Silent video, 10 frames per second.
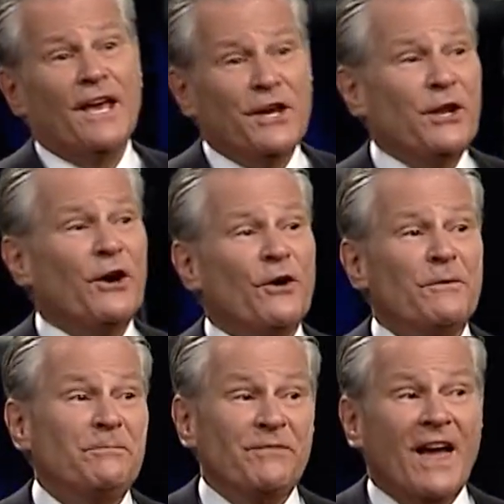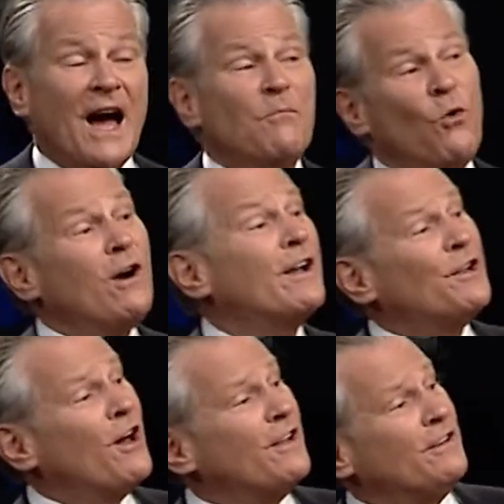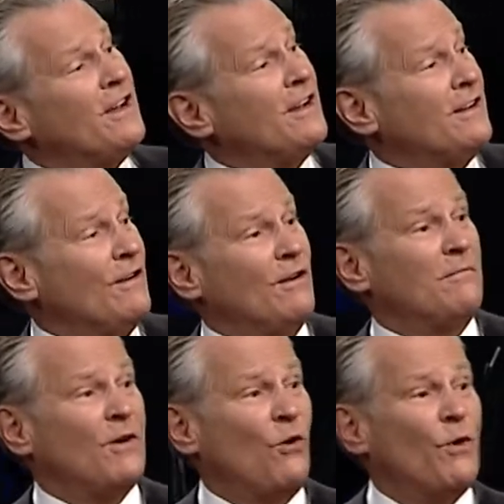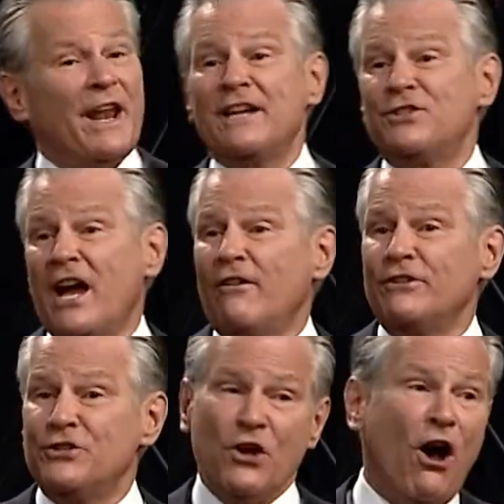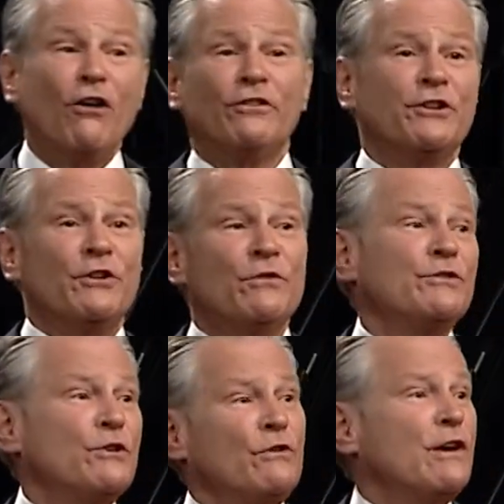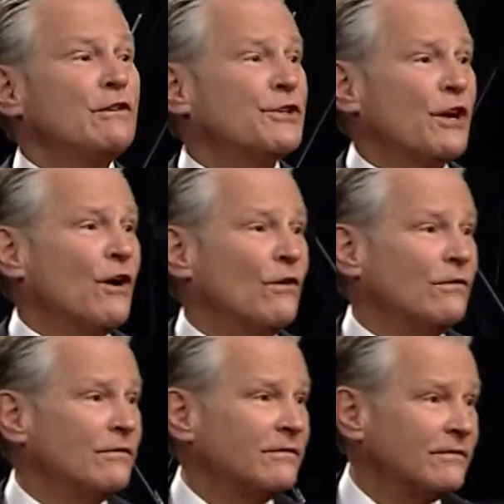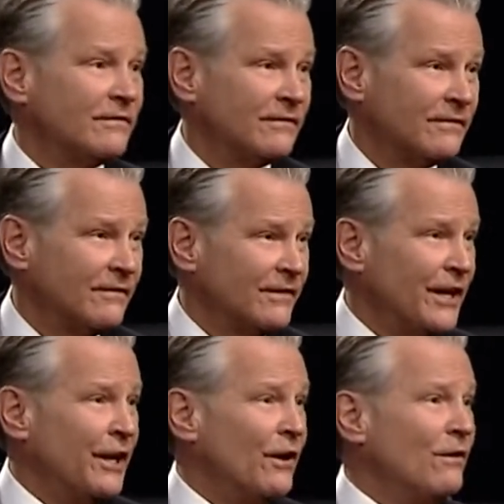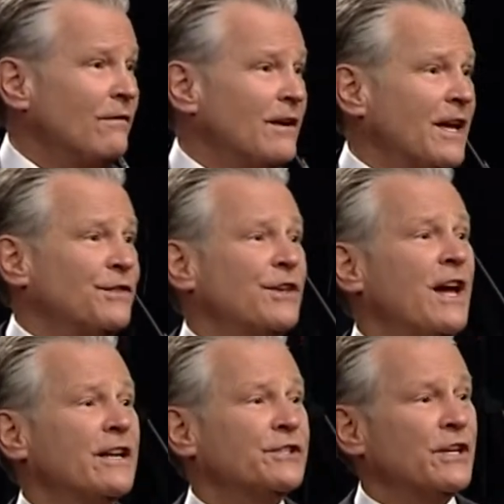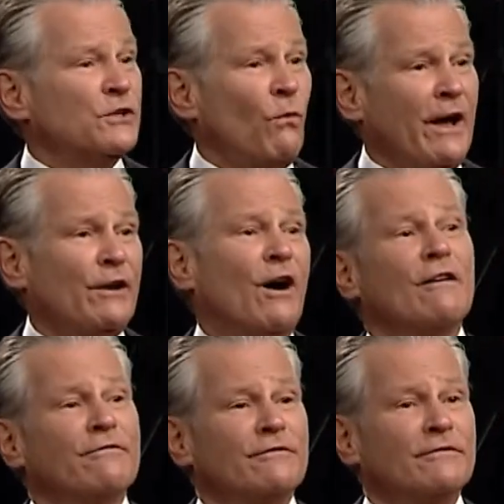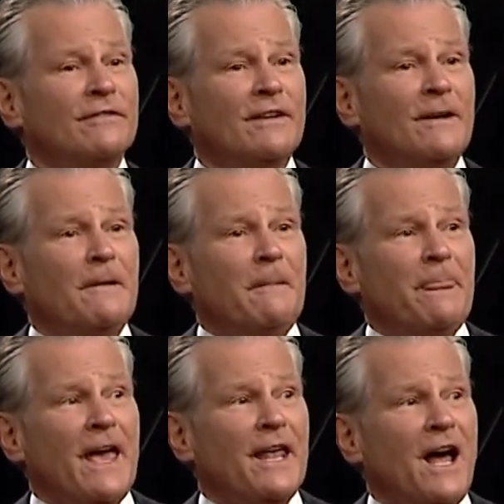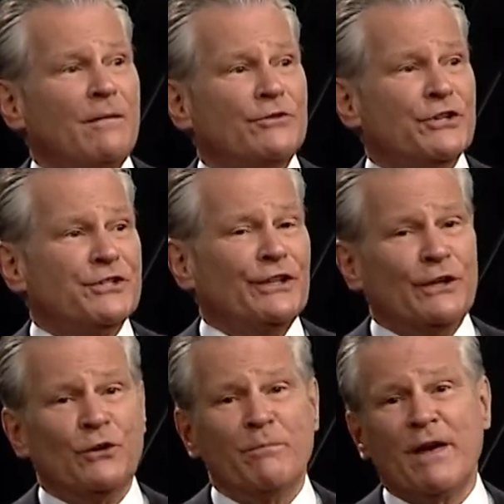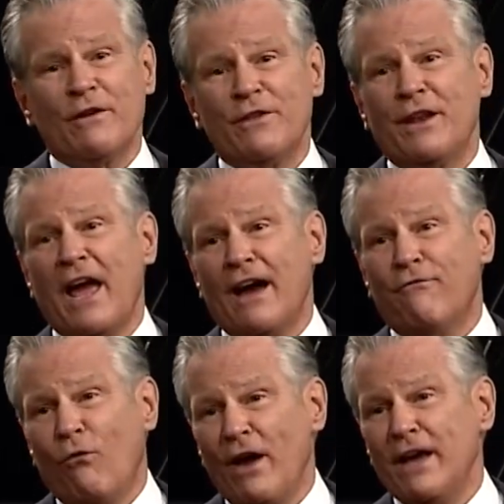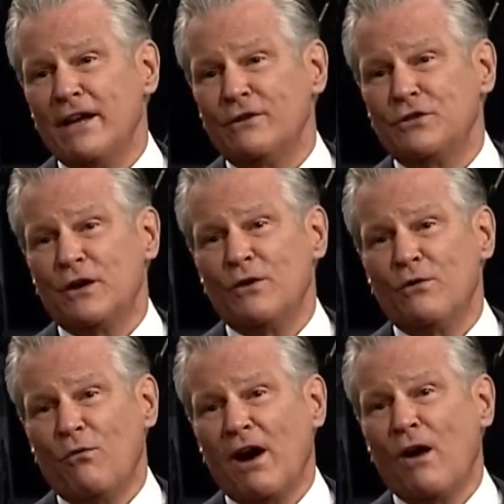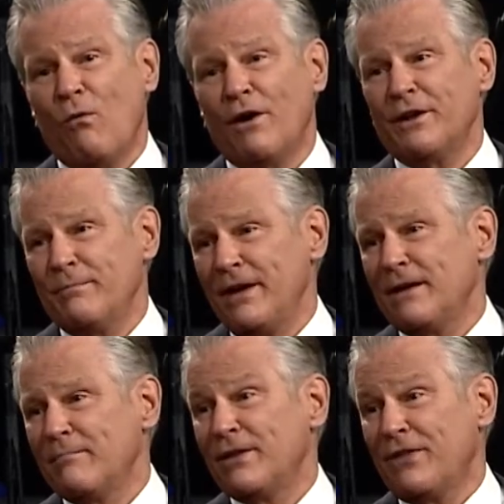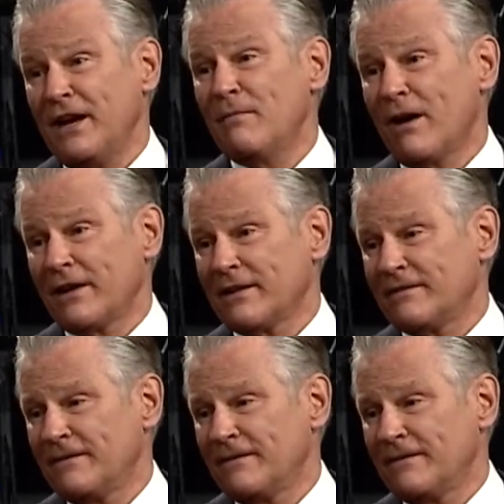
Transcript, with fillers: you know, I'm working on what I challenged y'all to do two years ago. You know, get the excess weight off. Amen. And I'm just a little better than halfway to where I want to be. But think about it.